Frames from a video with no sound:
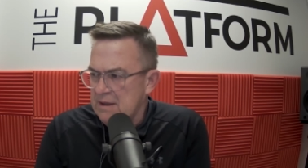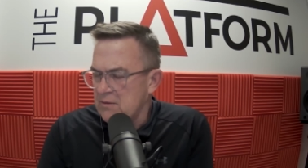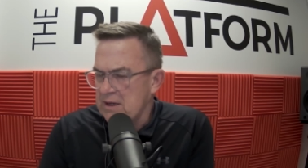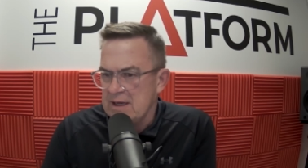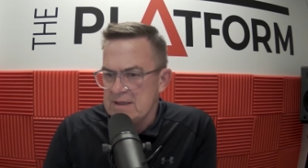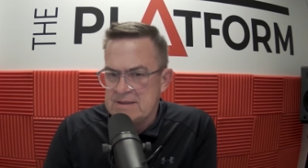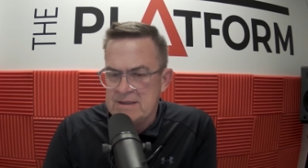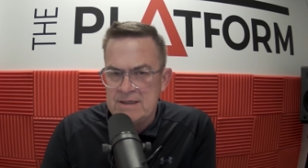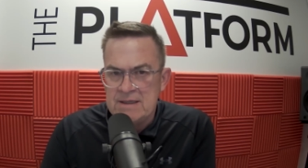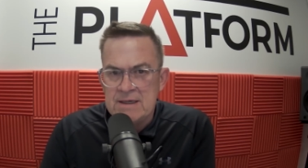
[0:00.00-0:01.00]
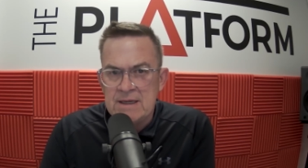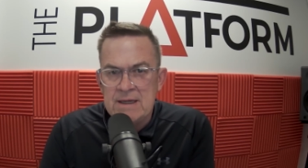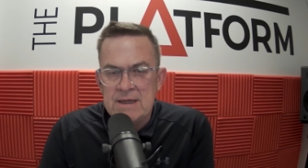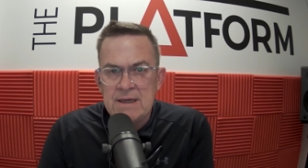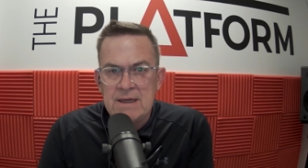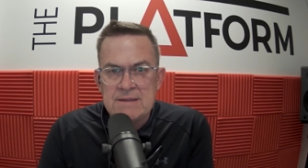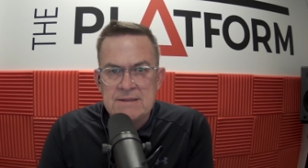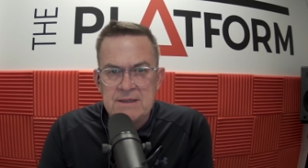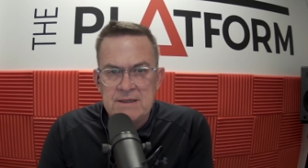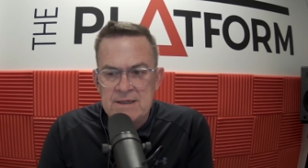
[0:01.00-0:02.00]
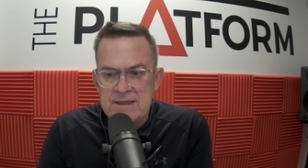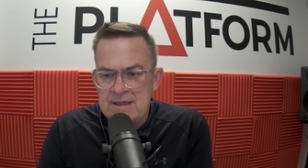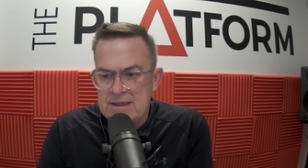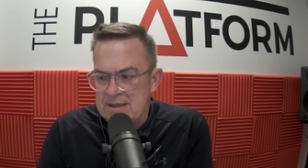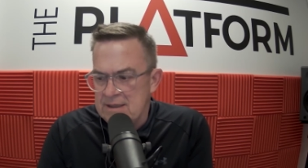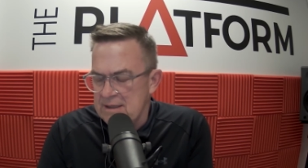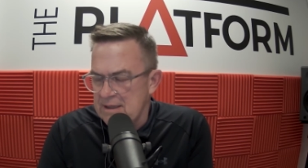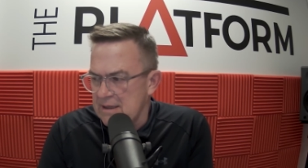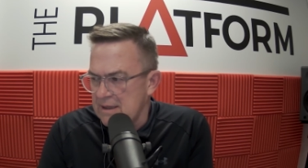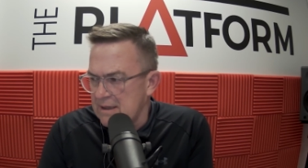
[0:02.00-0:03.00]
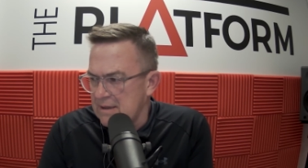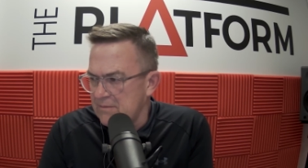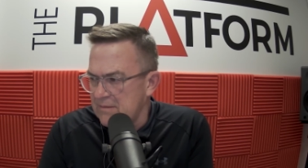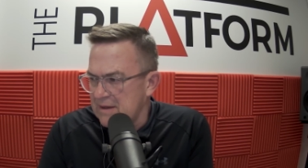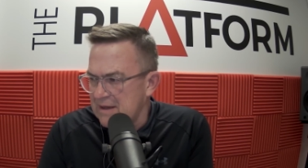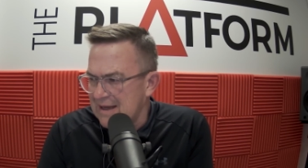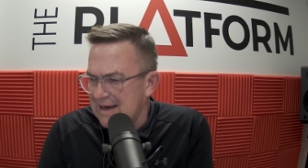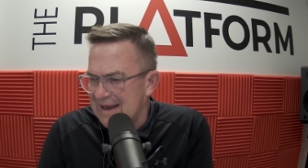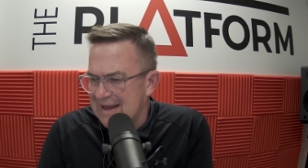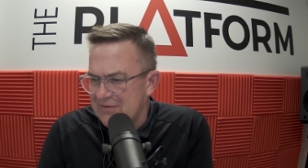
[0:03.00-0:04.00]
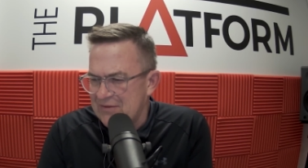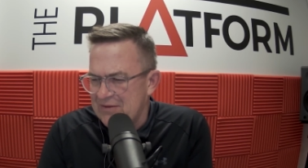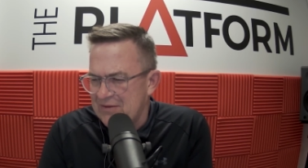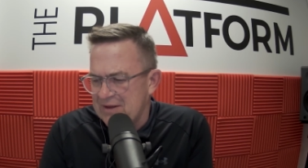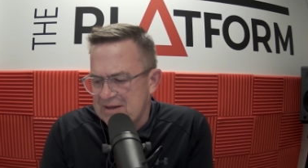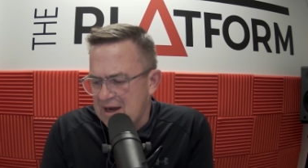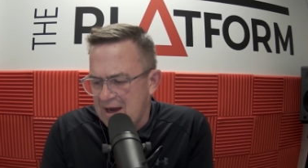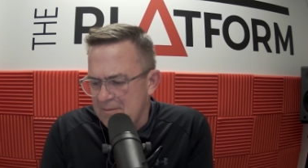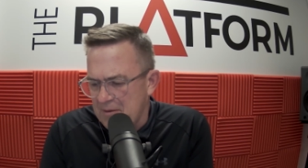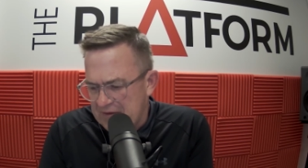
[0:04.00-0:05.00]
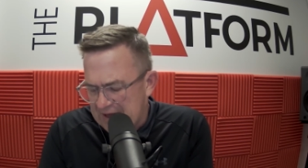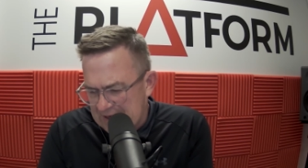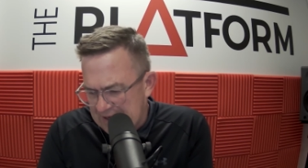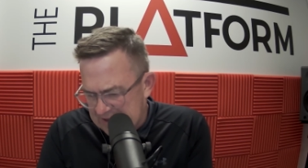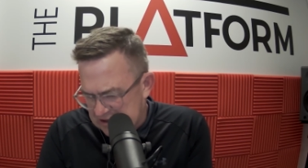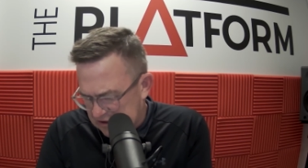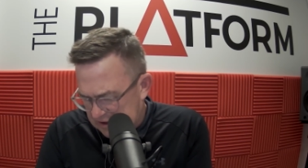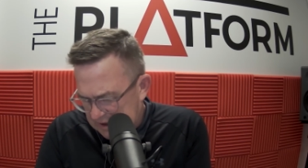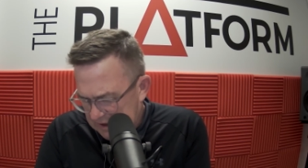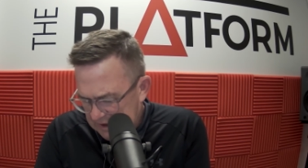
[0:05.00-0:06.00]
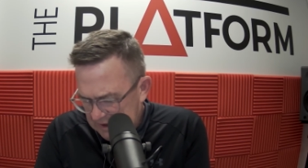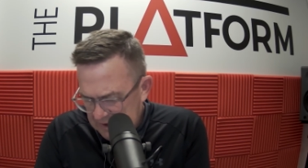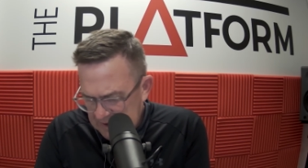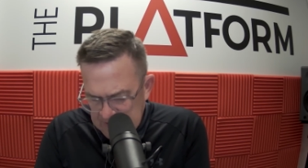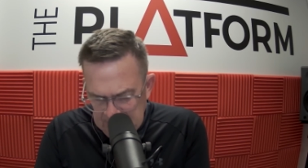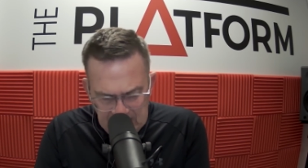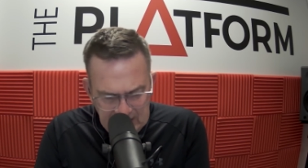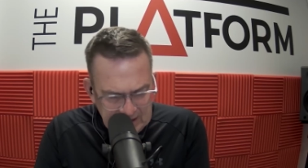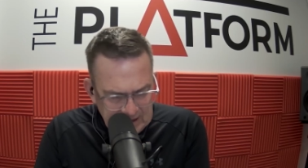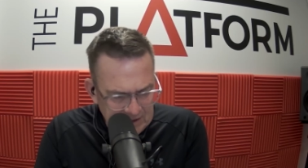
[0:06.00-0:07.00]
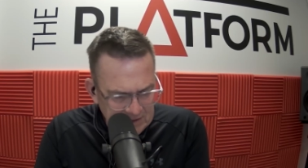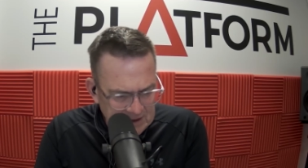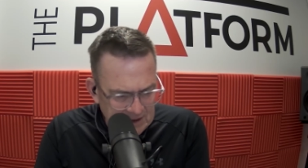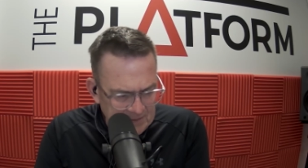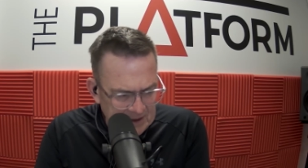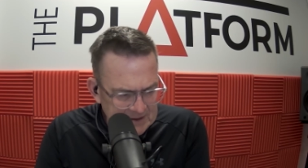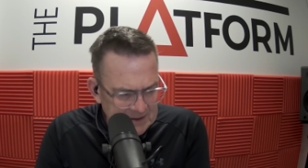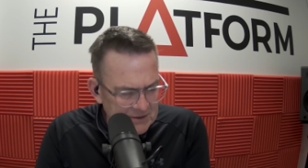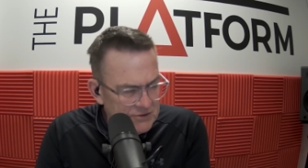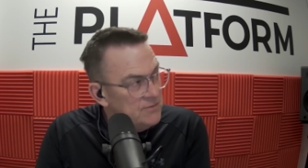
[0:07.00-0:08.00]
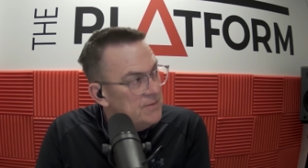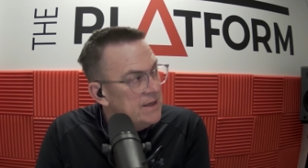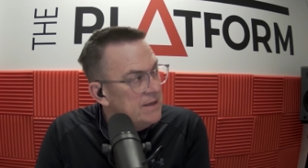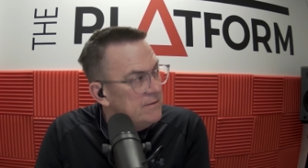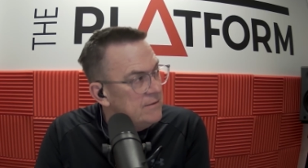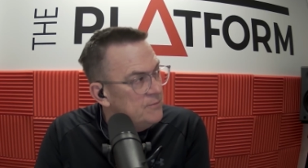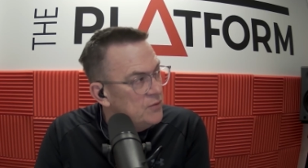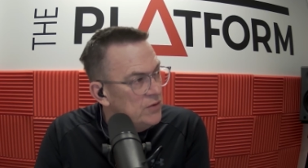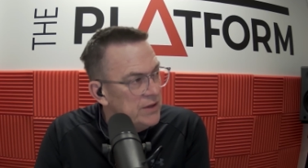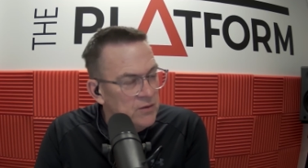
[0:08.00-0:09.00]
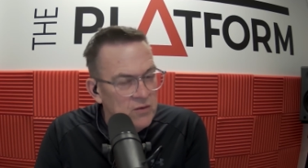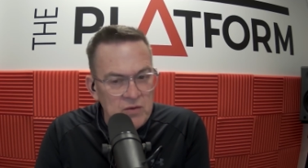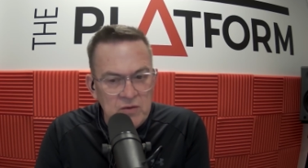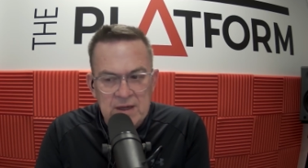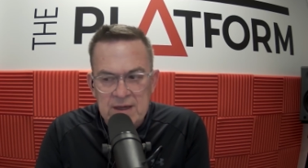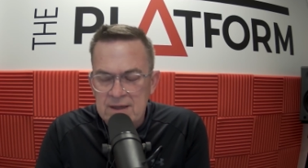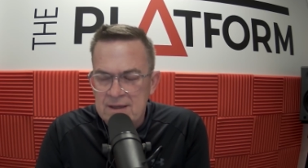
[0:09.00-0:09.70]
That we are certainly, uh, certainly in um, ele- the time of the election. And I looked on my social media, and boy, all,